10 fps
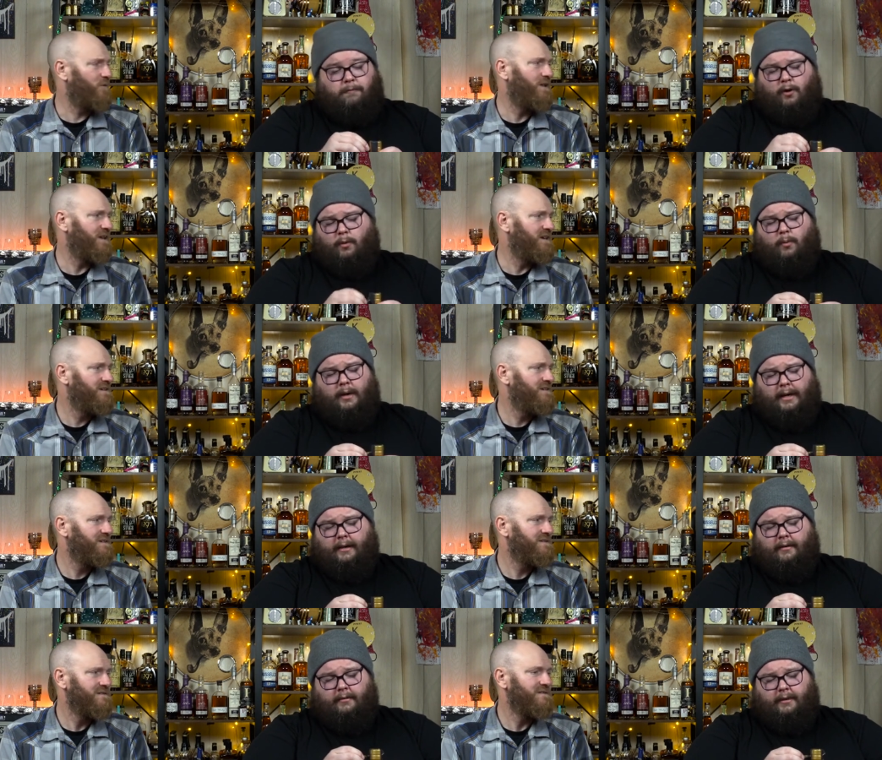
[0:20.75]
Speaker 1: for really. a
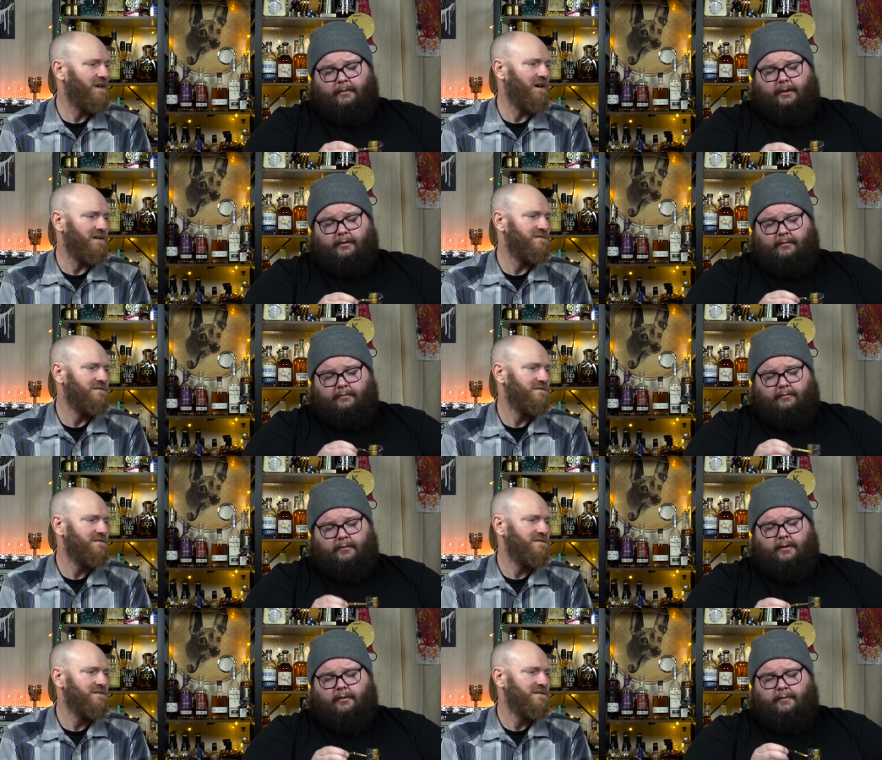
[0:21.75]
while. I yeah. Mean,
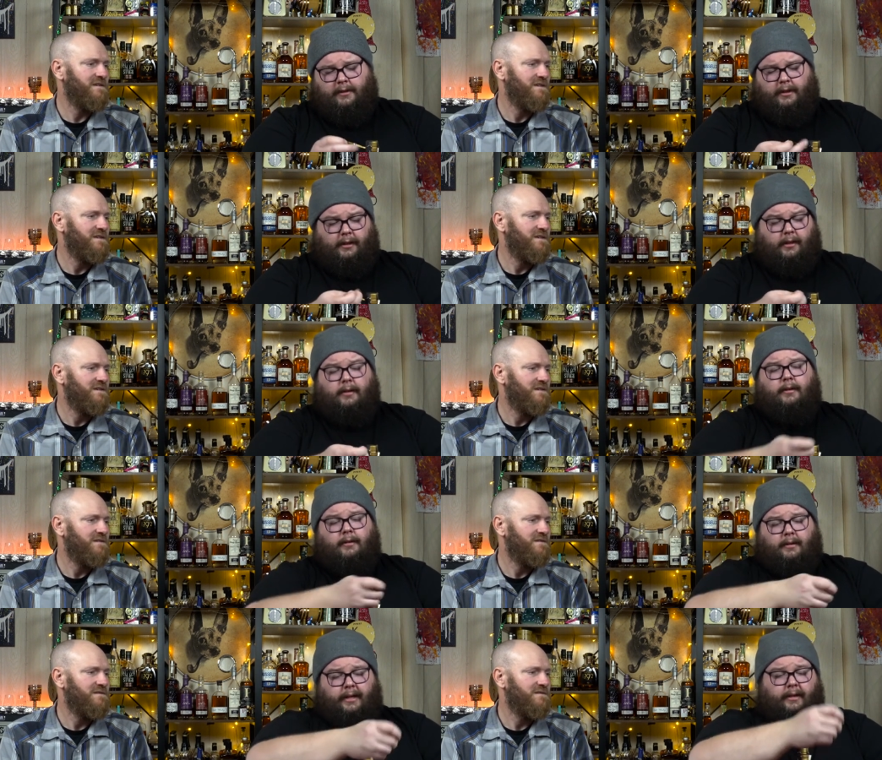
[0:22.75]
over a
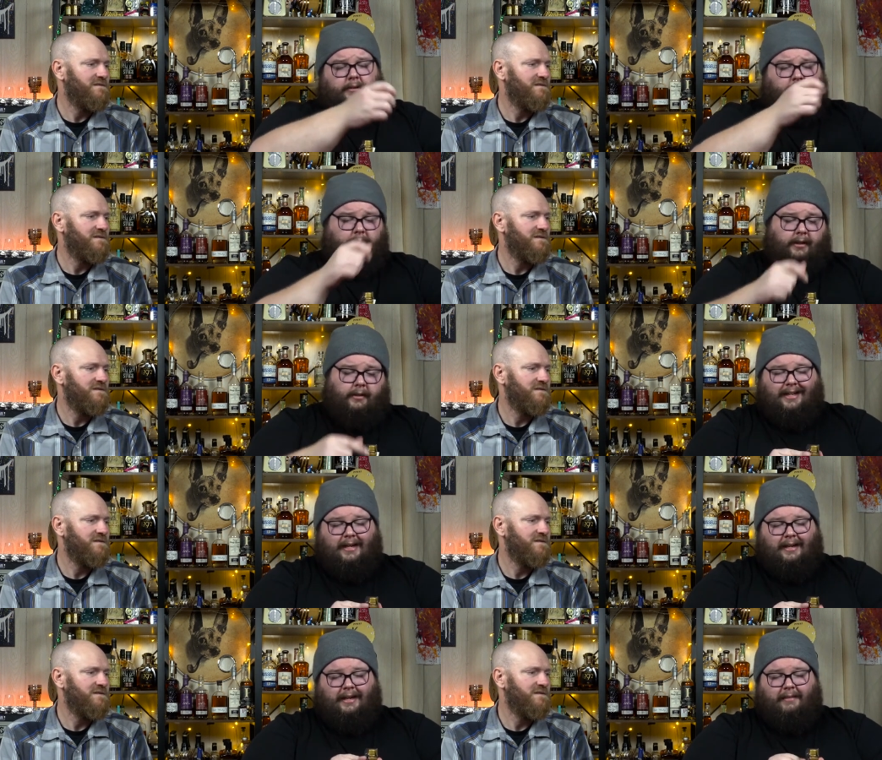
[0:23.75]
year, actually. It
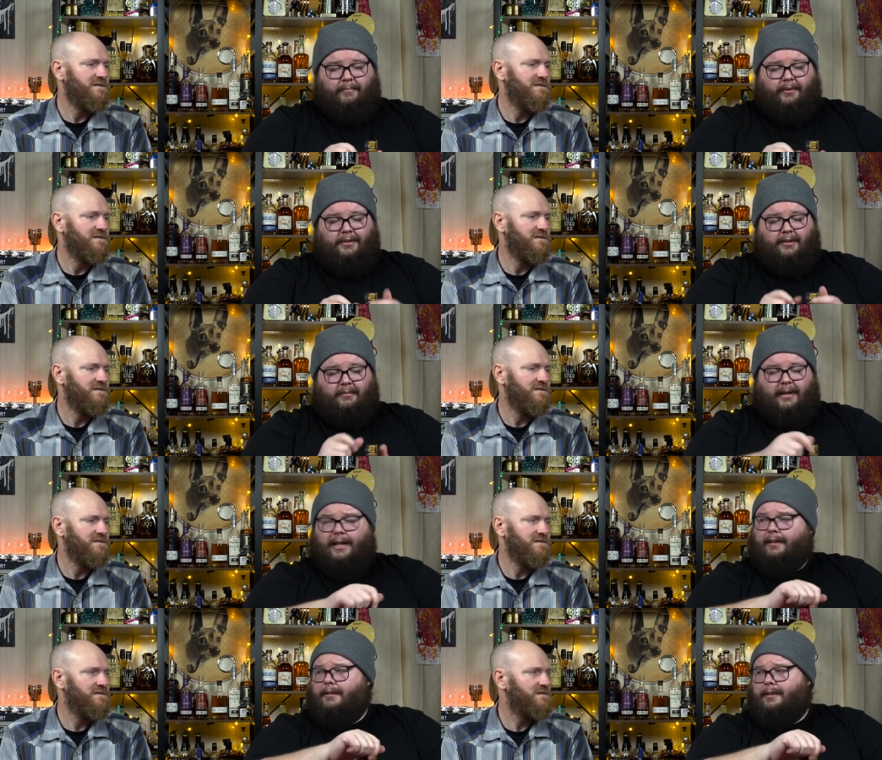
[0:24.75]
kind of got pushed to the
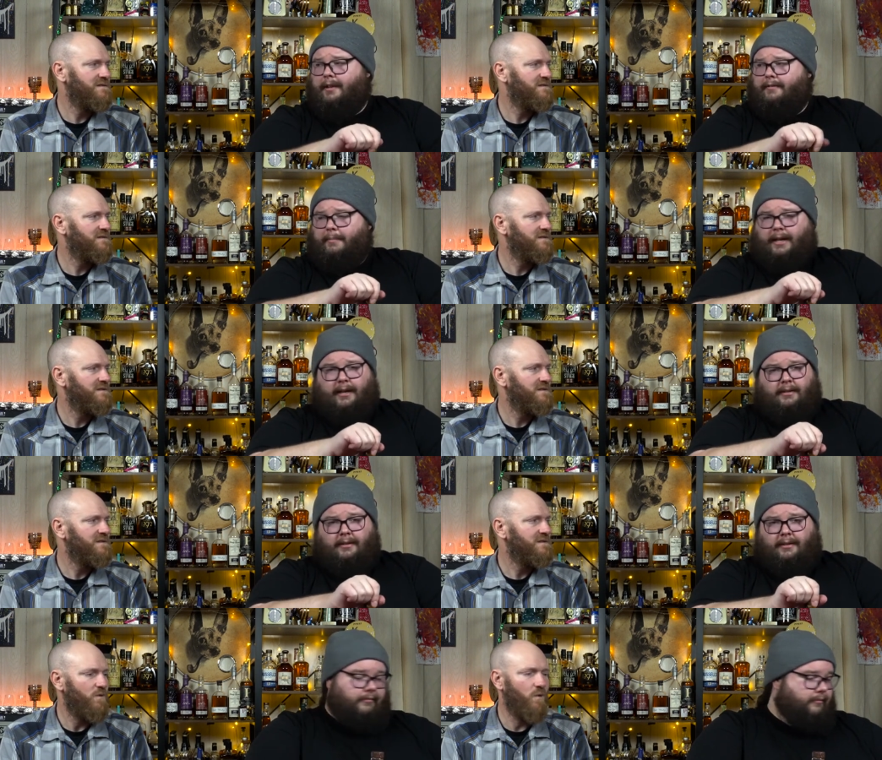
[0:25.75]
back of the shelf by
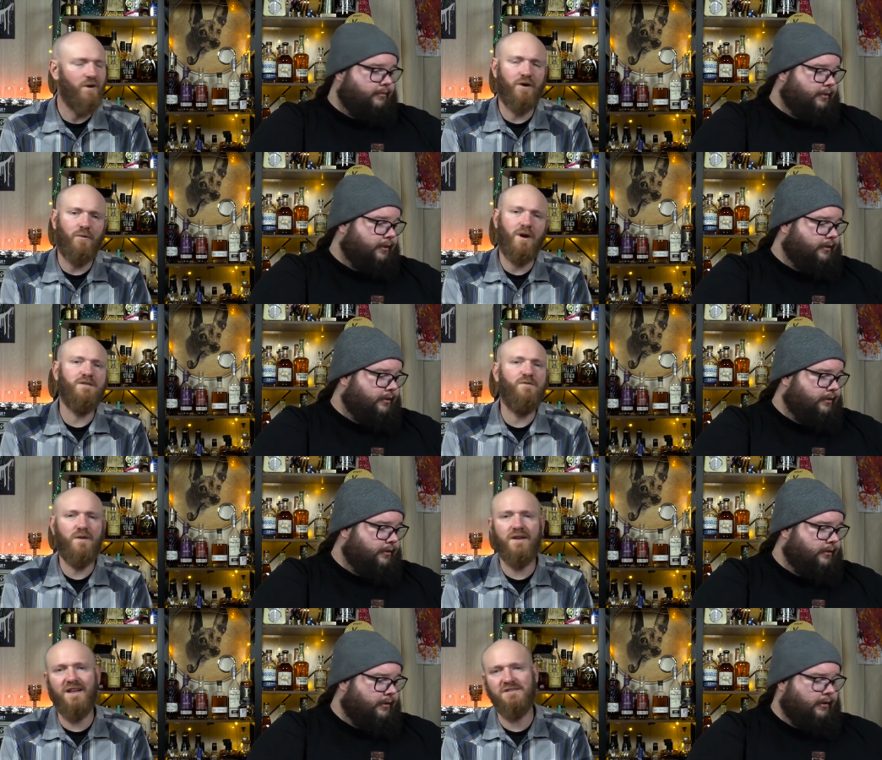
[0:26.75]
accident.
Speaker 2: Well, we're going to
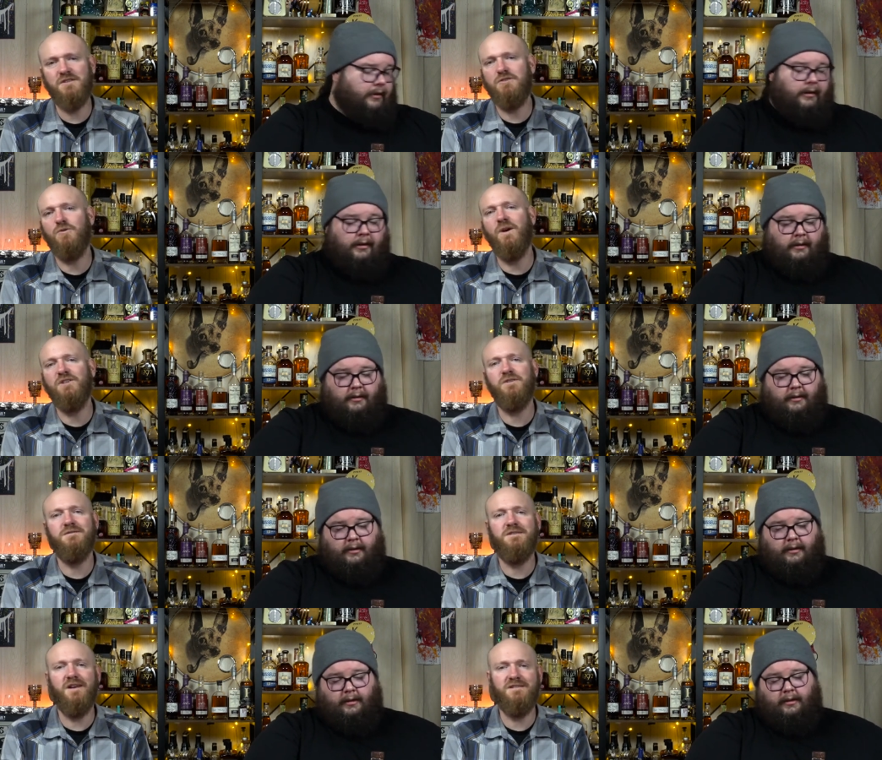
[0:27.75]
rectify that
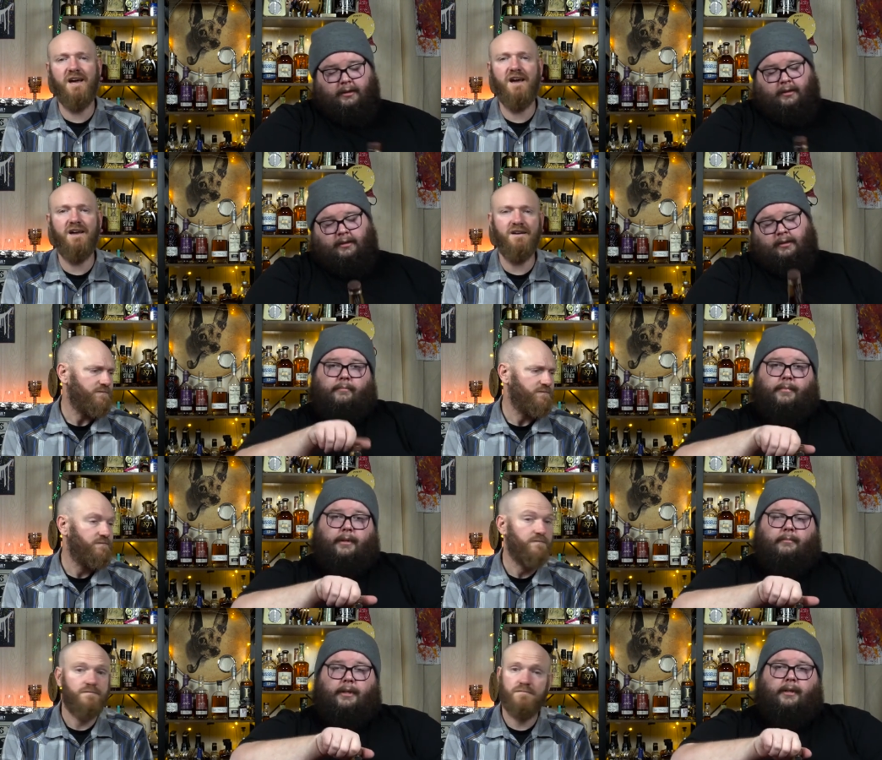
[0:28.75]
situation today.
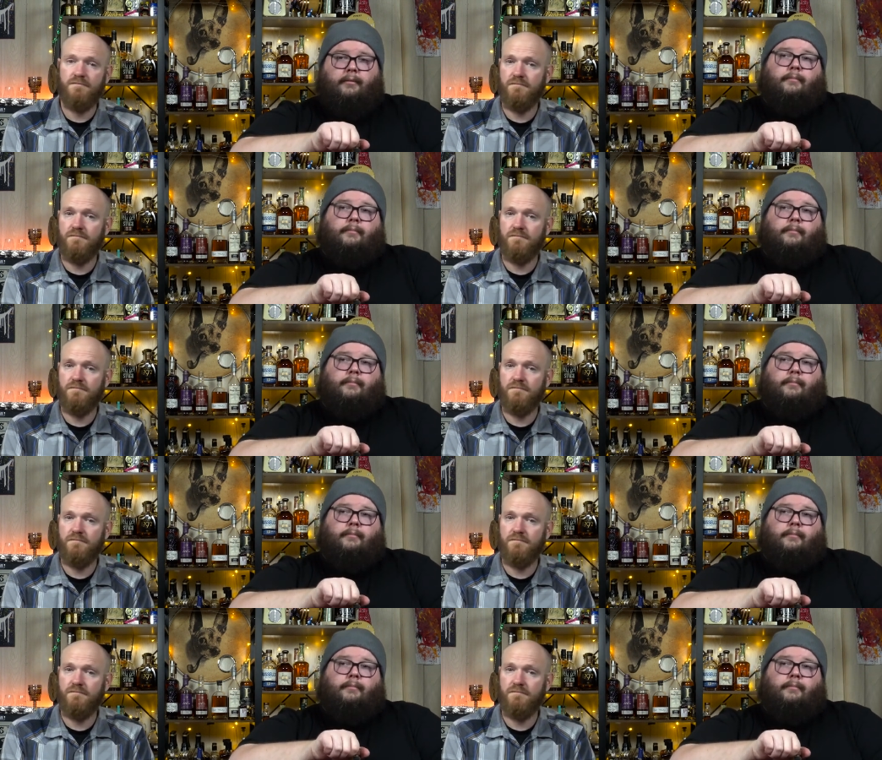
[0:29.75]
Belle Meade,